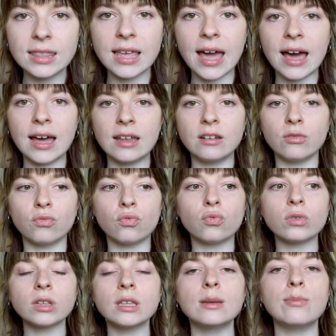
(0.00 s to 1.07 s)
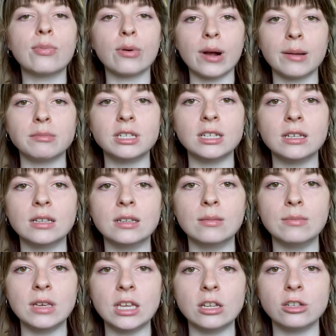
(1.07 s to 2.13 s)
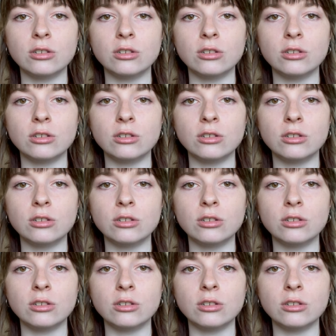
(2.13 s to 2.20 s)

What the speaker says: that really prompted me